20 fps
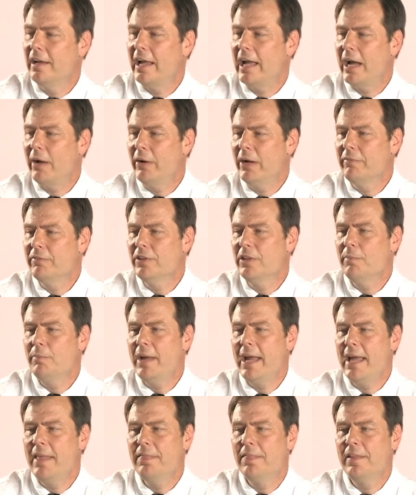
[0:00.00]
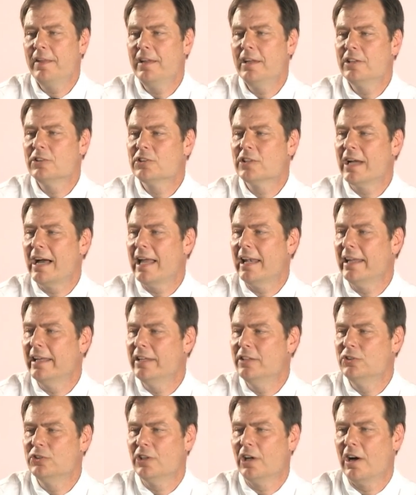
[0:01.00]
However, the bad thing is
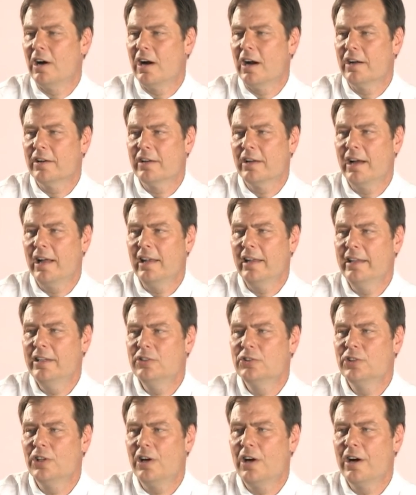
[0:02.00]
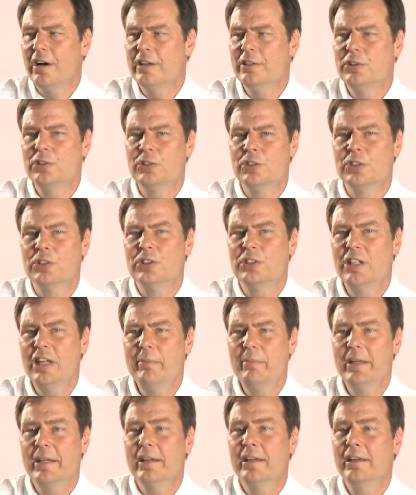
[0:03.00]
kala-azar. And kala-azar is
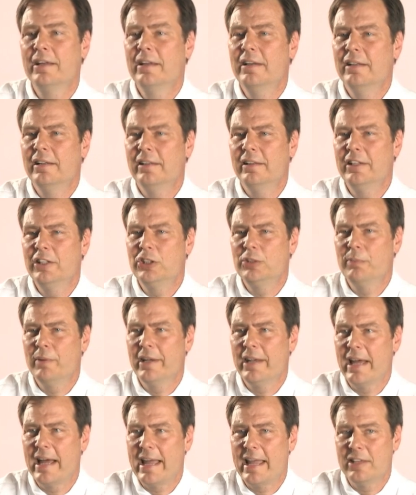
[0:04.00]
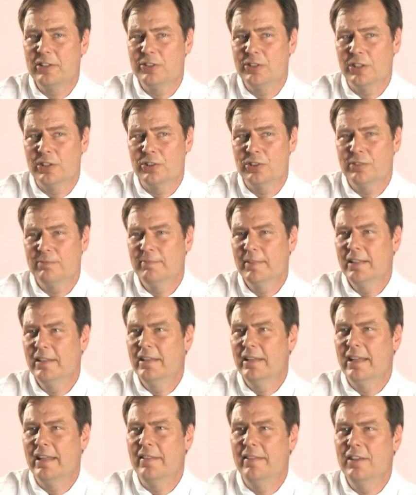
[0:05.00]
systemic leishmaniasis.
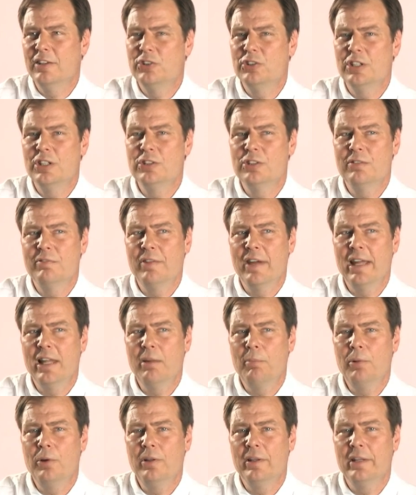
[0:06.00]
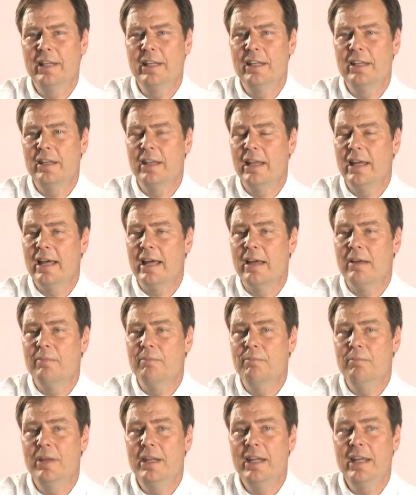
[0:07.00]
And this is available in
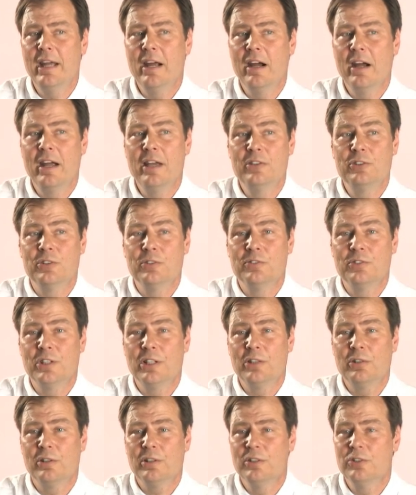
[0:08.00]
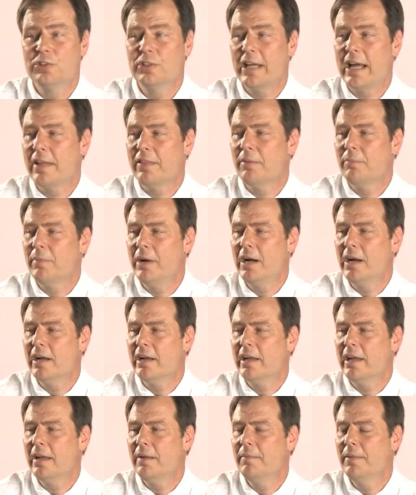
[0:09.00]
many areas of Central and South
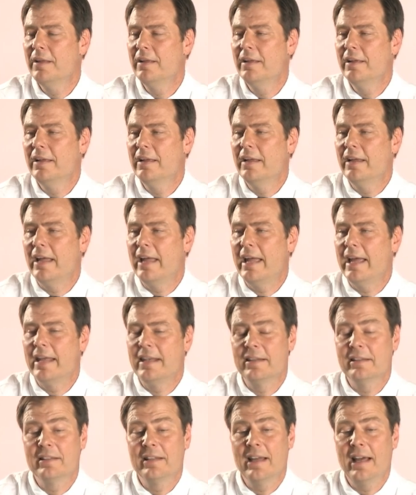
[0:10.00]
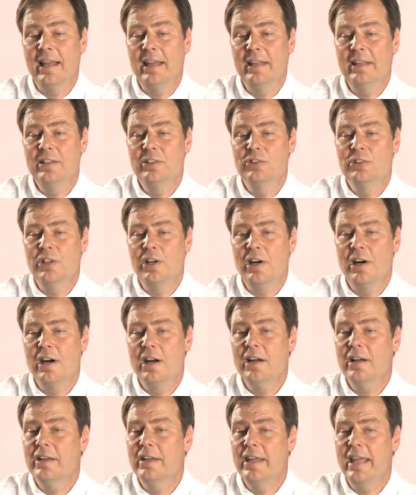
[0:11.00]
America, and
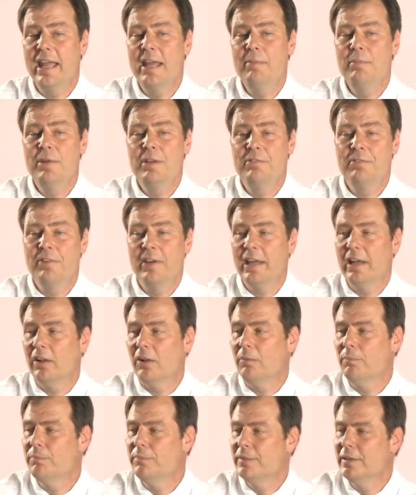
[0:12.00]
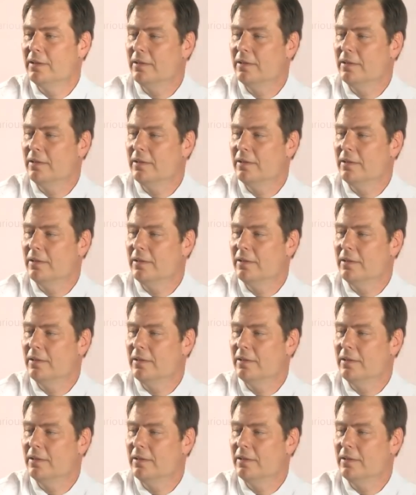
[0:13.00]
kala-azar can be fatal.